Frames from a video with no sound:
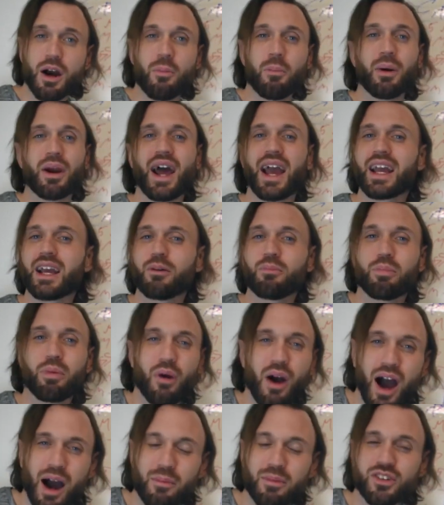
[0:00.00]
but I could
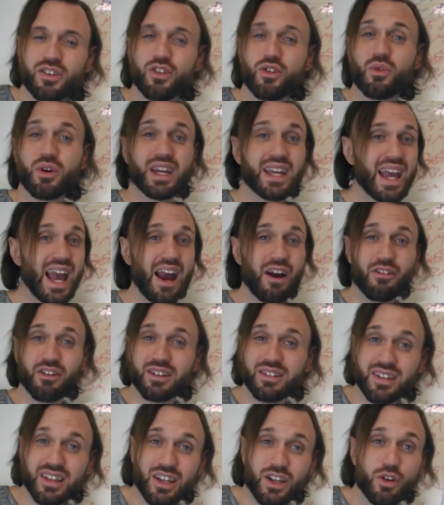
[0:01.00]
promise you and
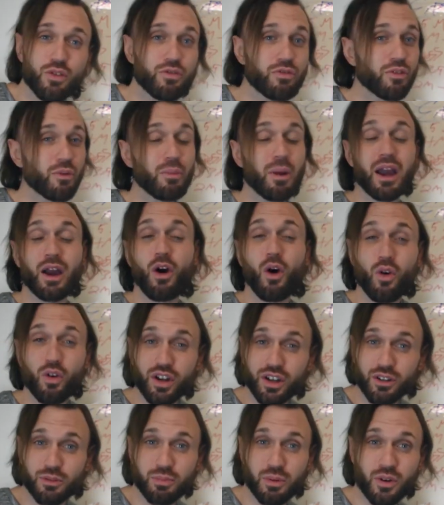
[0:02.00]
guarantee you from my own
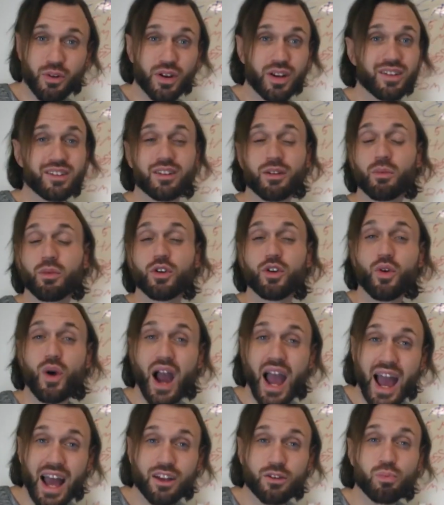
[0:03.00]
experience, someone who
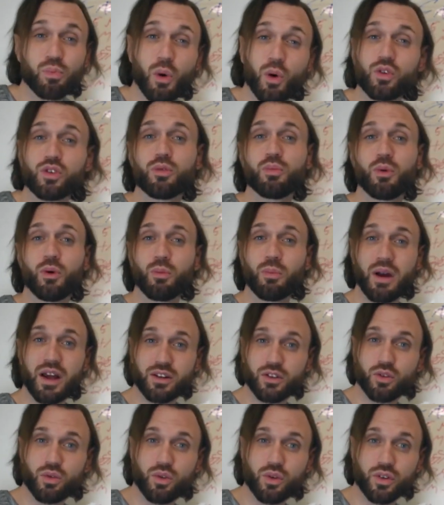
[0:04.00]
has multiple
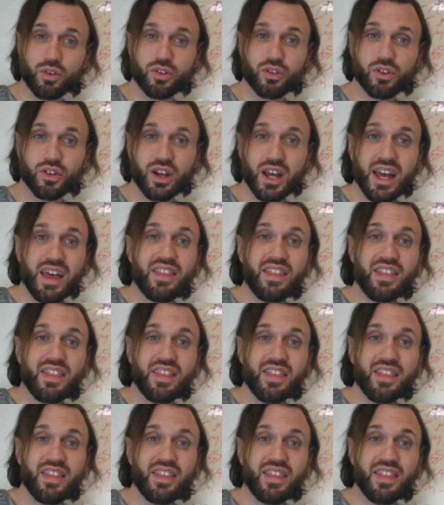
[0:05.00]
mentors,